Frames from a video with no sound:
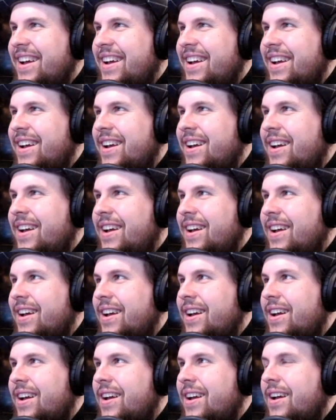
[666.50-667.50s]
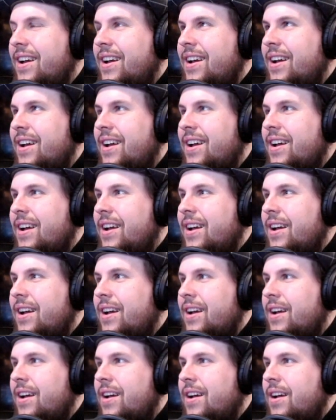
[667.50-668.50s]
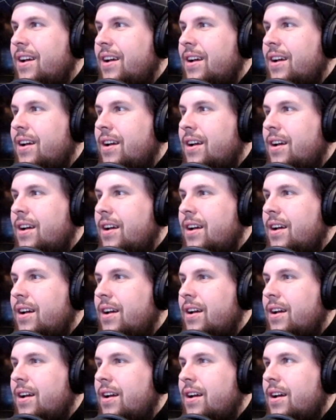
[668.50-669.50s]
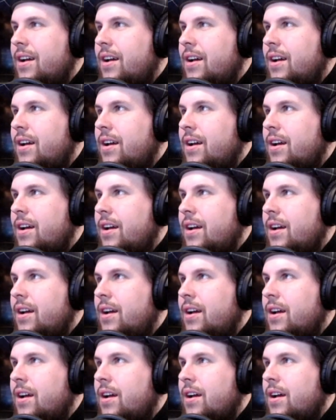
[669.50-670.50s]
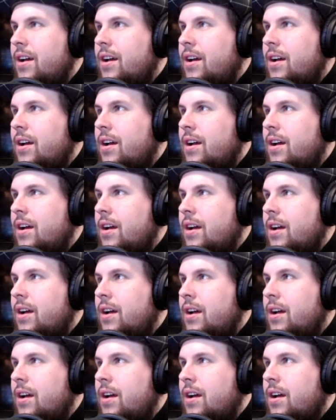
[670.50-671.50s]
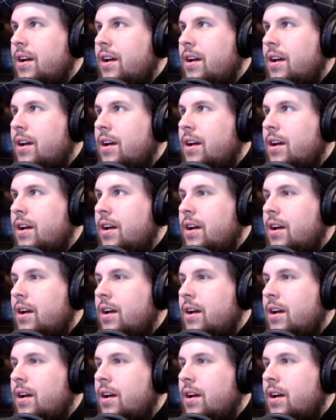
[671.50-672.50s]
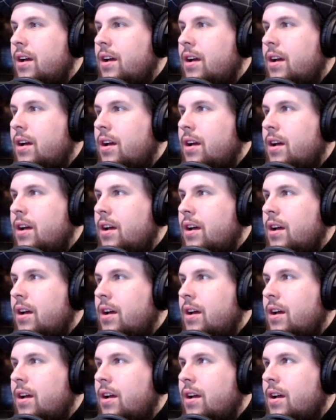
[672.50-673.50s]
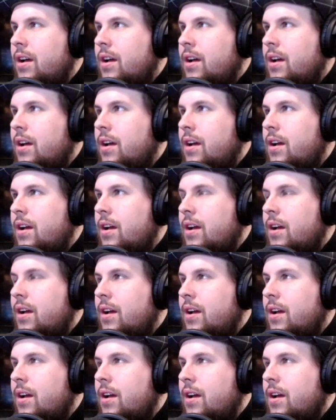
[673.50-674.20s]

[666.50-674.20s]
(silence)